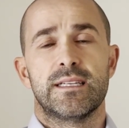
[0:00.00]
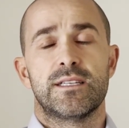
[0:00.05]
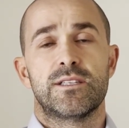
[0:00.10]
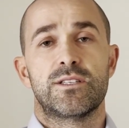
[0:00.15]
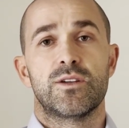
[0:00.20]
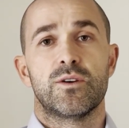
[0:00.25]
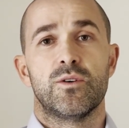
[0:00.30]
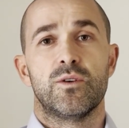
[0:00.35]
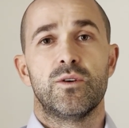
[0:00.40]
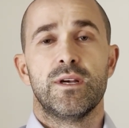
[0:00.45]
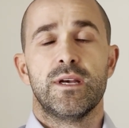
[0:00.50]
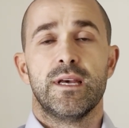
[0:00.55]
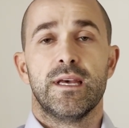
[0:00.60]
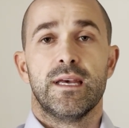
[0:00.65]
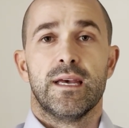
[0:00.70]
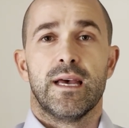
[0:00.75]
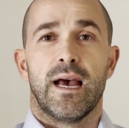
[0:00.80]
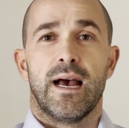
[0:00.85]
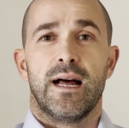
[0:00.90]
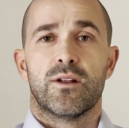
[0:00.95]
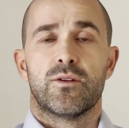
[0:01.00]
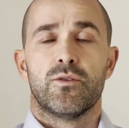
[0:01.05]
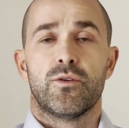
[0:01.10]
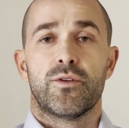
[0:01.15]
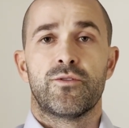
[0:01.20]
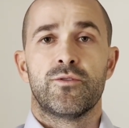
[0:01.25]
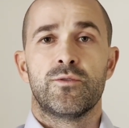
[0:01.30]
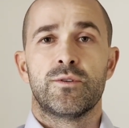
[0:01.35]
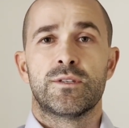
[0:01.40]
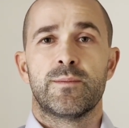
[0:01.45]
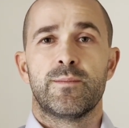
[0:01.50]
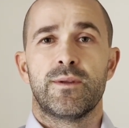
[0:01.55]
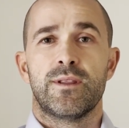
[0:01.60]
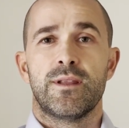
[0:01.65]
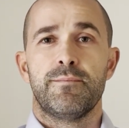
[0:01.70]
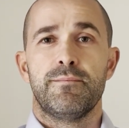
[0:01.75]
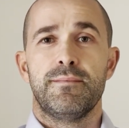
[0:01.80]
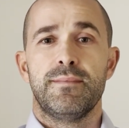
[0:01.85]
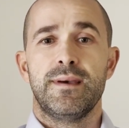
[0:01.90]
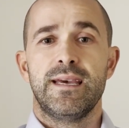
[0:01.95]
So I'll go through some of
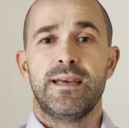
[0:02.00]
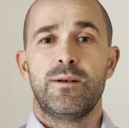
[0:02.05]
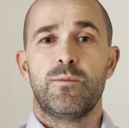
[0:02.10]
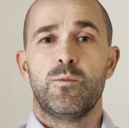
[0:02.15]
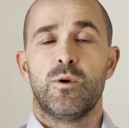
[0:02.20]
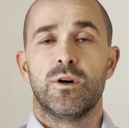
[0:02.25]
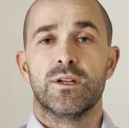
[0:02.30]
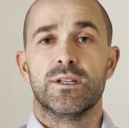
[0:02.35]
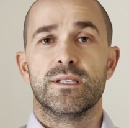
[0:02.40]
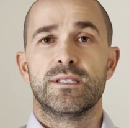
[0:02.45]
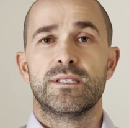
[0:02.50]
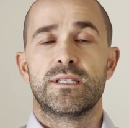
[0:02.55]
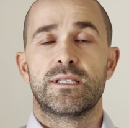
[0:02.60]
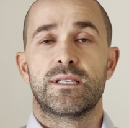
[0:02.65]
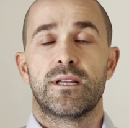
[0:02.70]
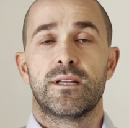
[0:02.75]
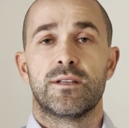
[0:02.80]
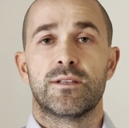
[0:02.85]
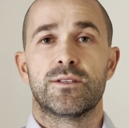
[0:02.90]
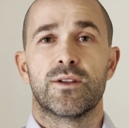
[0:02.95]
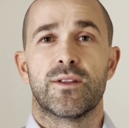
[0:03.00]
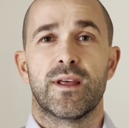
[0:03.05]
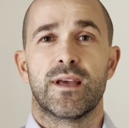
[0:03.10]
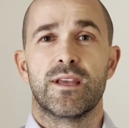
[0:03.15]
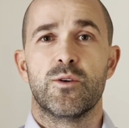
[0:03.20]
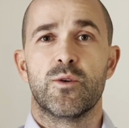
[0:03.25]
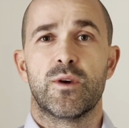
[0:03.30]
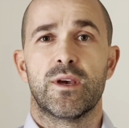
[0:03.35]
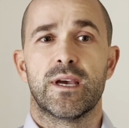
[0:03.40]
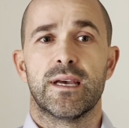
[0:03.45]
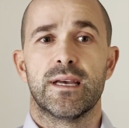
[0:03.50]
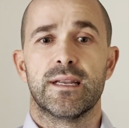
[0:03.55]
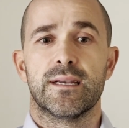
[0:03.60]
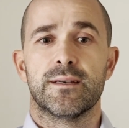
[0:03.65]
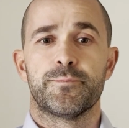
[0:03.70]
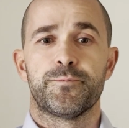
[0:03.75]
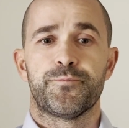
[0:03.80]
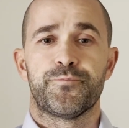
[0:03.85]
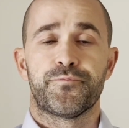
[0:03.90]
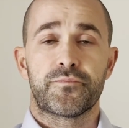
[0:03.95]
the main ones so that you
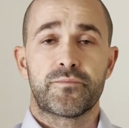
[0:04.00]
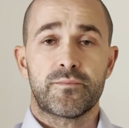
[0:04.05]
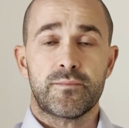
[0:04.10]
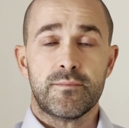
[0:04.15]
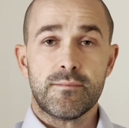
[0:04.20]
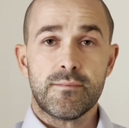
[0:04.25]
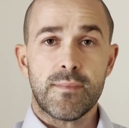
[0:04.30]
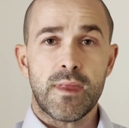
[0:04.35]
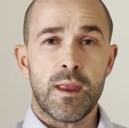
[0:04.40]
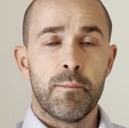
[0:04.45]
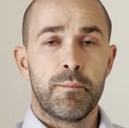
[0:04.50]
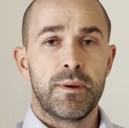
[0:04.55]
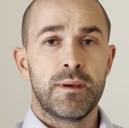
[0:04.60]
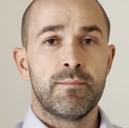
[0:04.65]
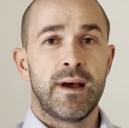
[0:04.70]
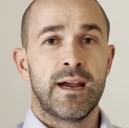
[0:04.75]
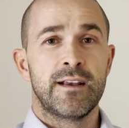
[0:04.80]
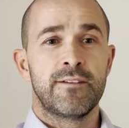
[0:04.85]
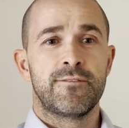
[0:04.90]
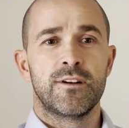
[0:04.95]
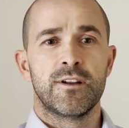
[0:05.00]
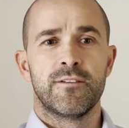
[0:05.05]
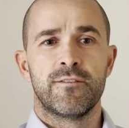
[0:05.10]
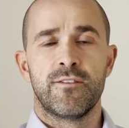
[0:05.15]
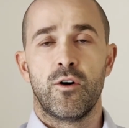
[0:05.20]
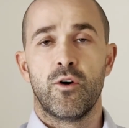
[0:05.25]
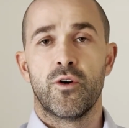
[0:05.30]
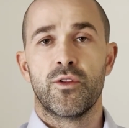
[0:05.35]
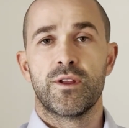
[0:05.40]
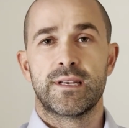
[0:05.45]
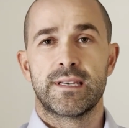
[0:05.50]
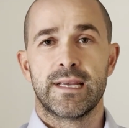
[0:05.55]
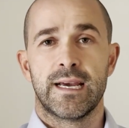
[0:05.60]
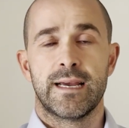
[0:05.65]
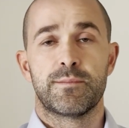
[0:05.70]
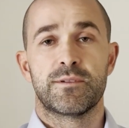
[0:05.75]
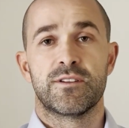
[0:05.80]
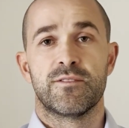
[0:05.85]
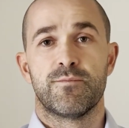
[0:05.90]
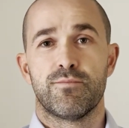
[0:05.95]
can be mindful of other
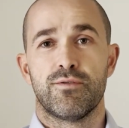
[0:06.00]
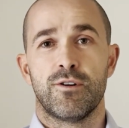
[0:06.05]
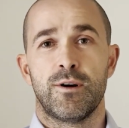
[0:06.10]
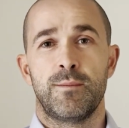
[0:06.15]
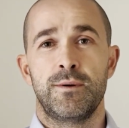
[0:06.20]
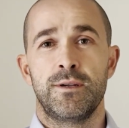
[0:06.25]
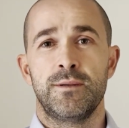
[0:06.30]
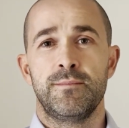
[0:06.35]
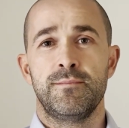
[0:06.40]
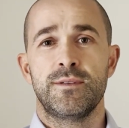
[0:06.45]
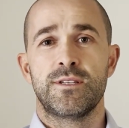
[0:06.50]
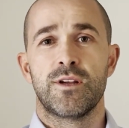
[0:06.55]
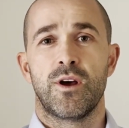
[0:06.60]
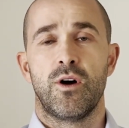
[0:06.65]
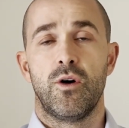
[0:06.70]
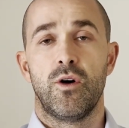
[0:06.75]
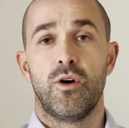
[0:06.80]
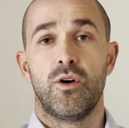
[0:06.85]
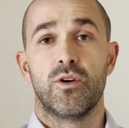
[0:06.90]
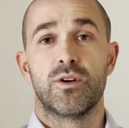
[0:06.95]
types of problems or